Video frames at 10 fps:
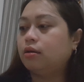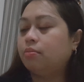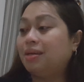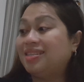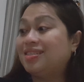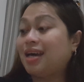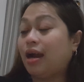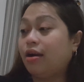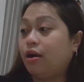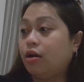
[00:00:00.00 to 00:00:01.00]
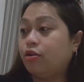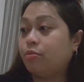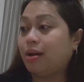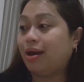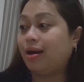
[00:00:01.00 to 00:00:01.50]
mascara under
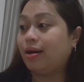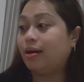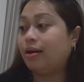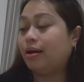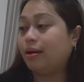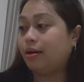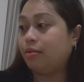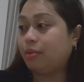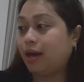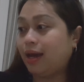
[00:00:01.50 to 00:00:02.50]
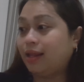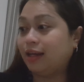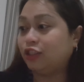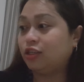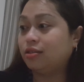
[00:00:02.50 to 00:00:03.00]
my my
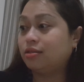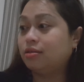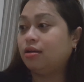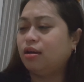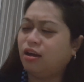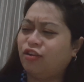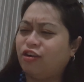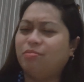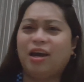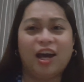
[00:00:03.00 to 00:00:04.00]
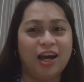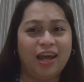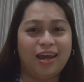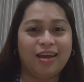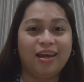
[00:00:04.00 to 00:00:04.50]
eyelashes under my eye.